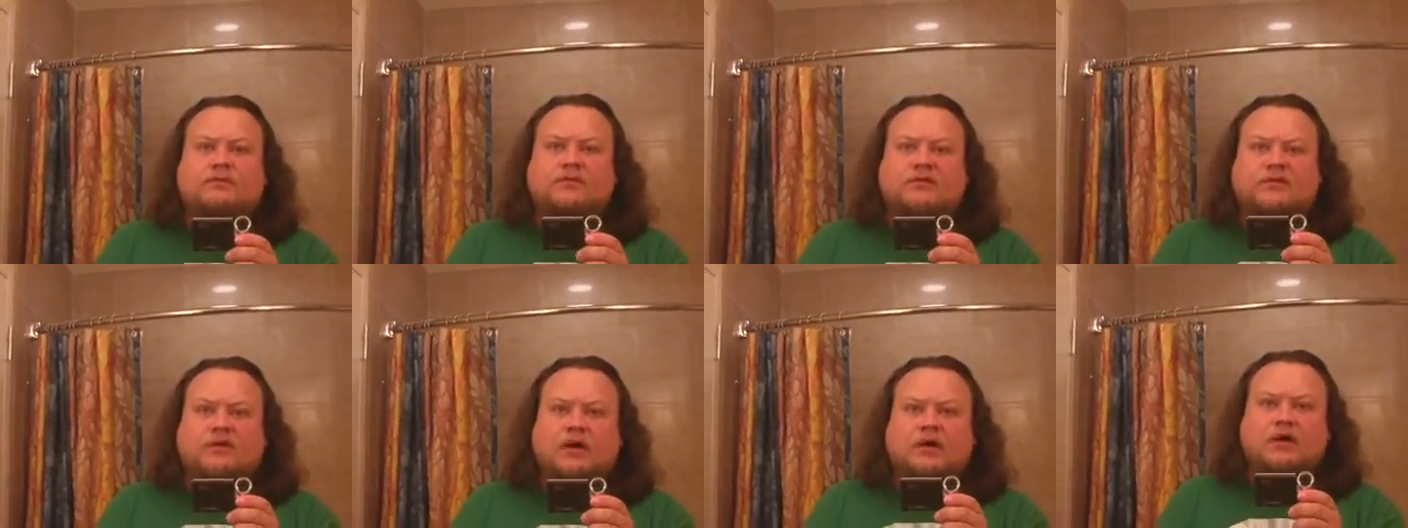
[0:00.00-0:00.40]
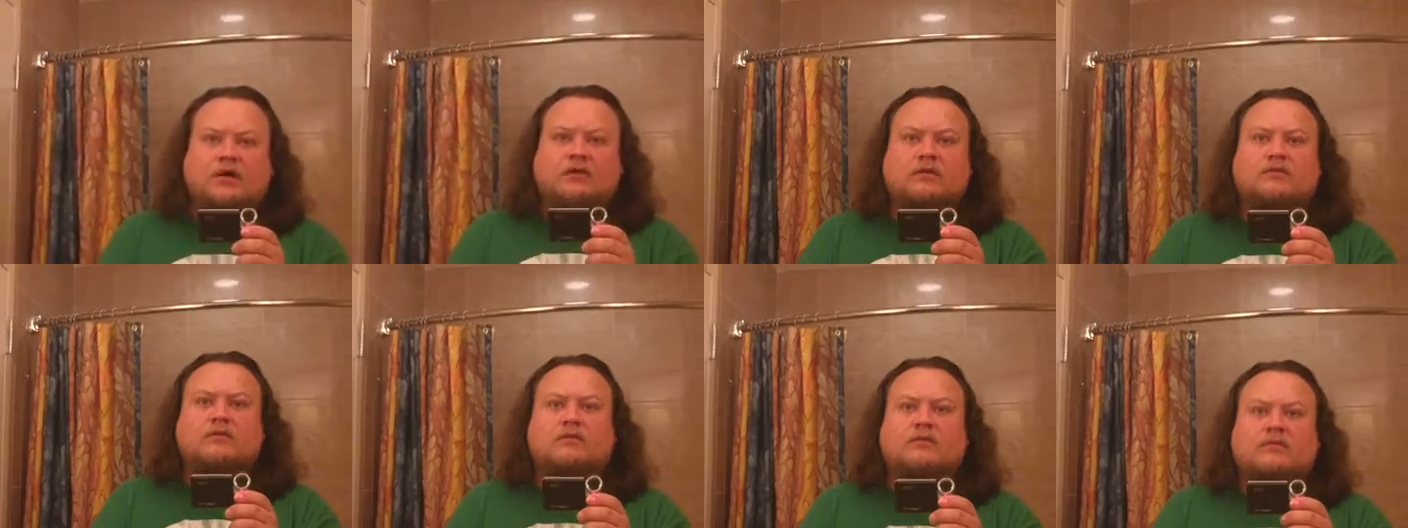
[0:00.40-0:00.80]

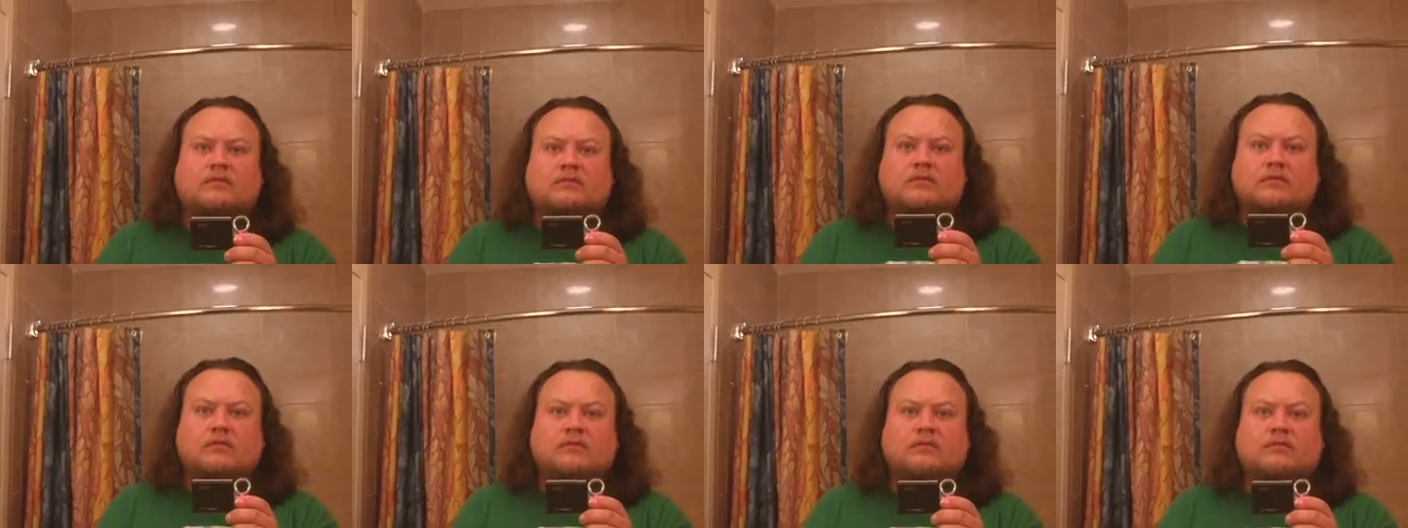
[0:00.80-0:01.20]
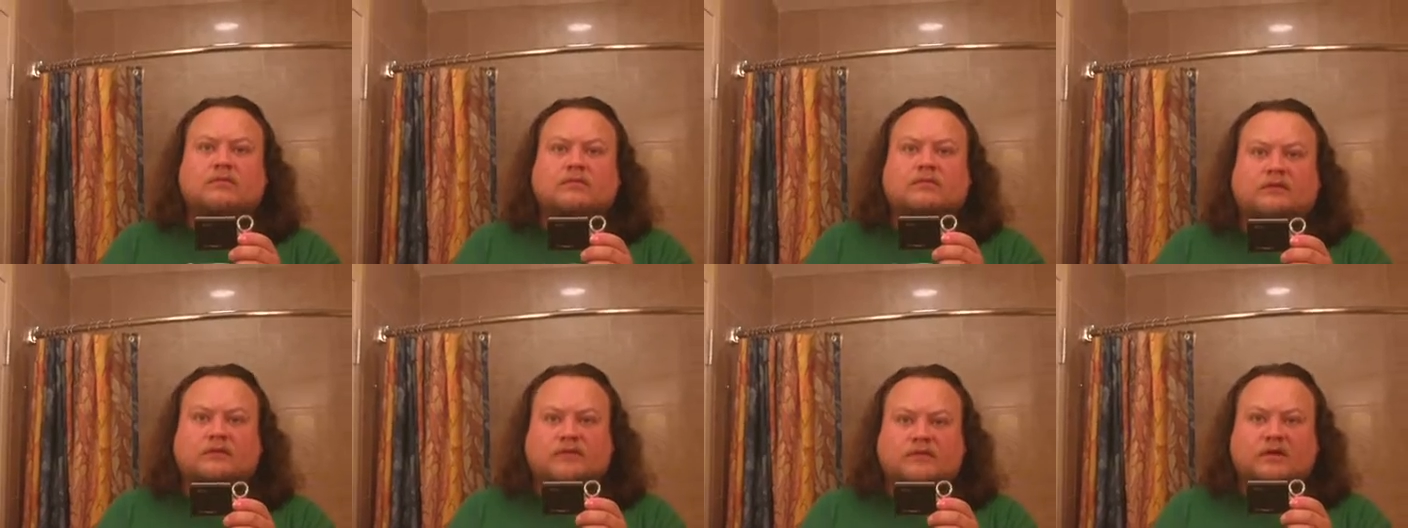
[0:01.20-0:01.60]
Sonic
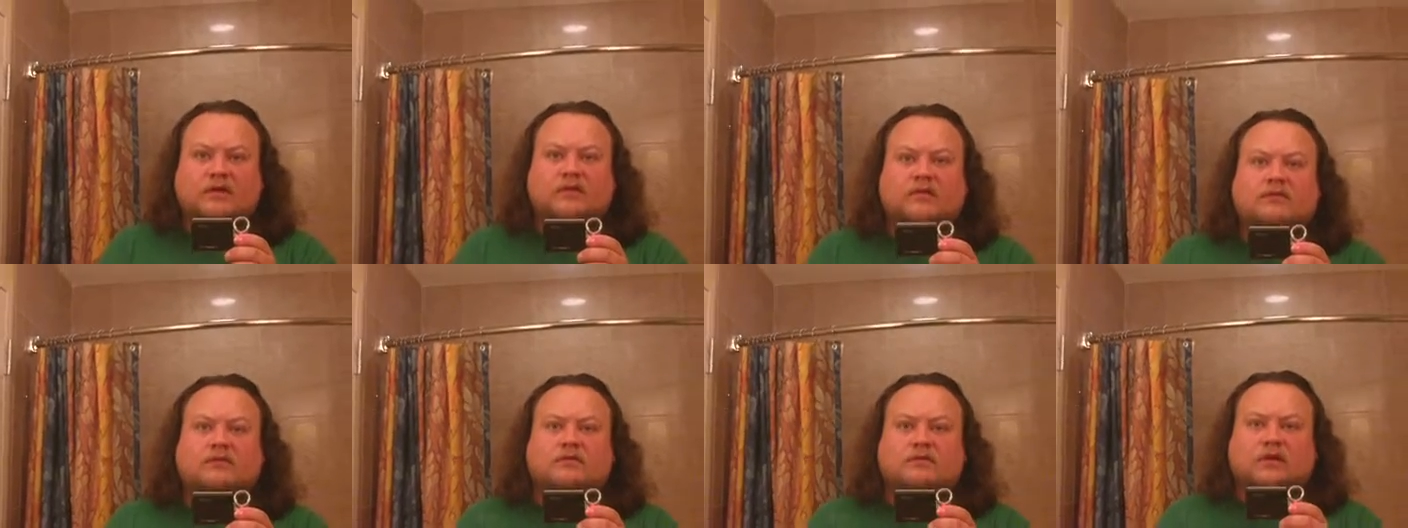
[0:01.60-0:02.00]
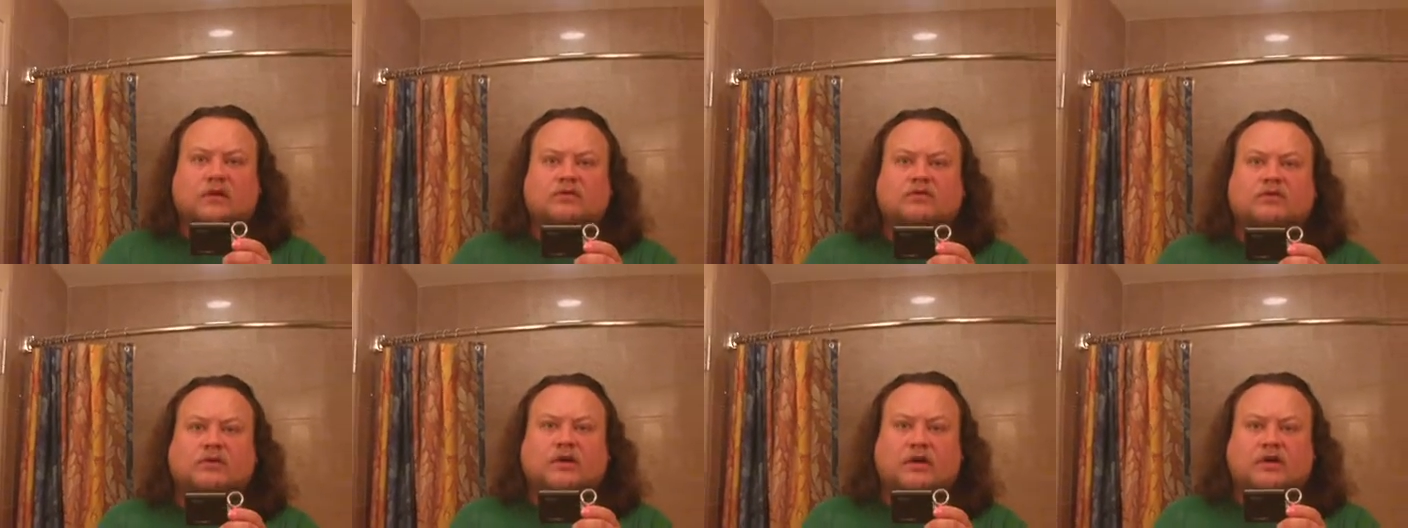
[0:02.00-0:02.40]
since
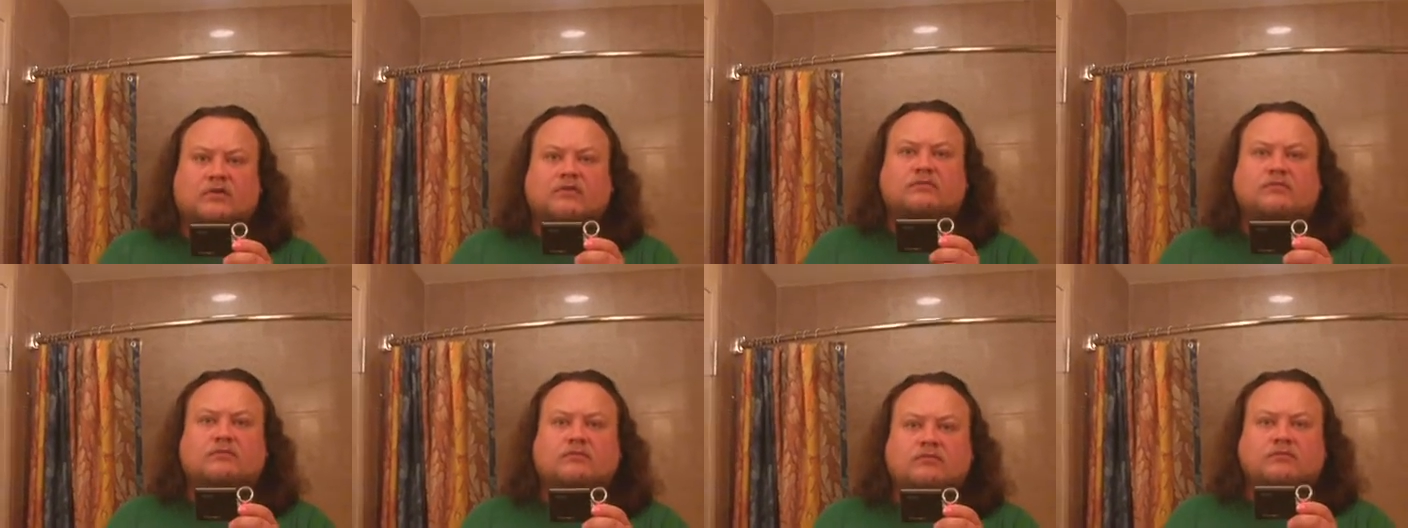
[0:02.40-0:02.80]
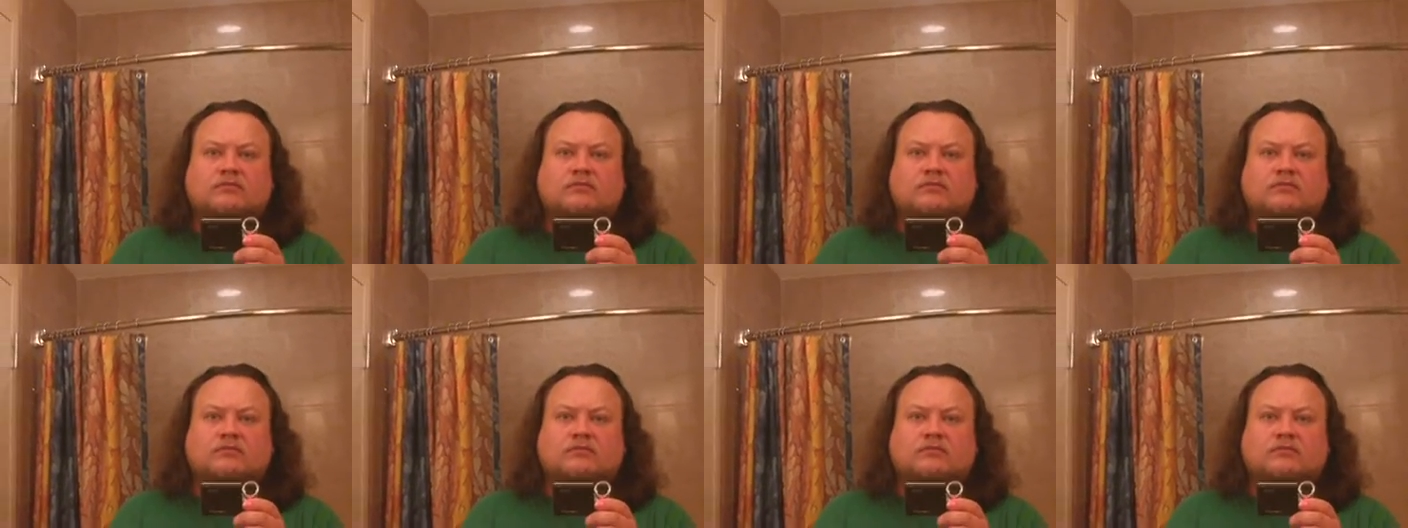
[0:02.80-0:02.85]
Texarkana.